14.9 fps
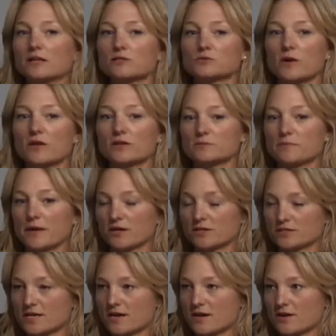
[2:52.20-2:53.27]
as well as
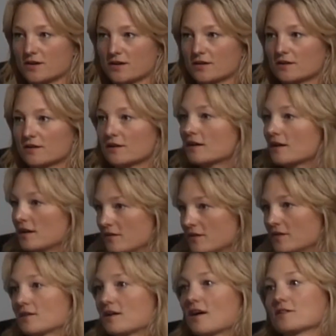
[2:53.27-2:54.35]
Barataria, and
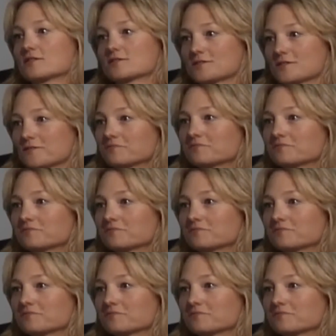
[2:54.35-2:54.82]
wow. then us.